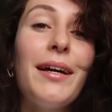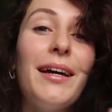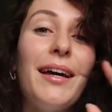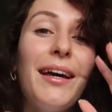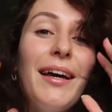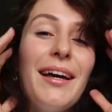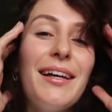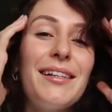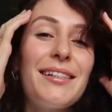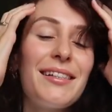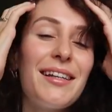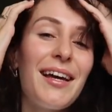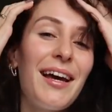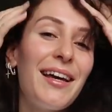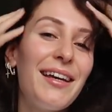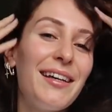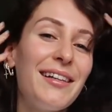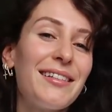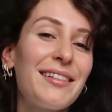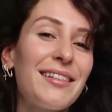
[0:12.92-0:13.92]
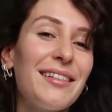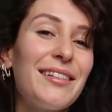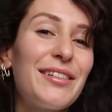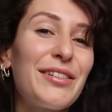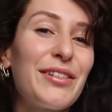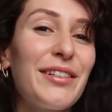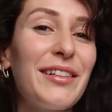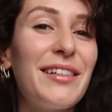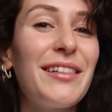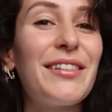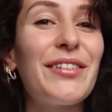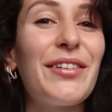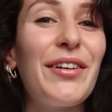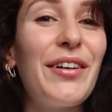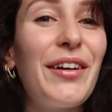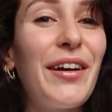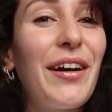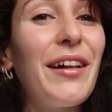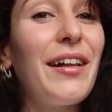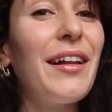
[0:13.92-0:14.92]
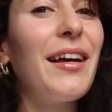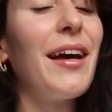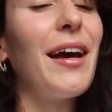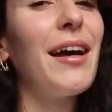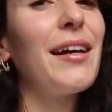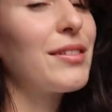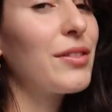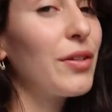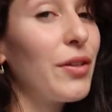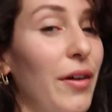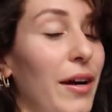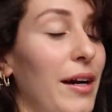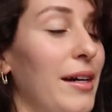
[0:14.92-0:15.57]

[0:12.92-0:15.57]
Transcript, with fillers: My hair today is literally so curly and so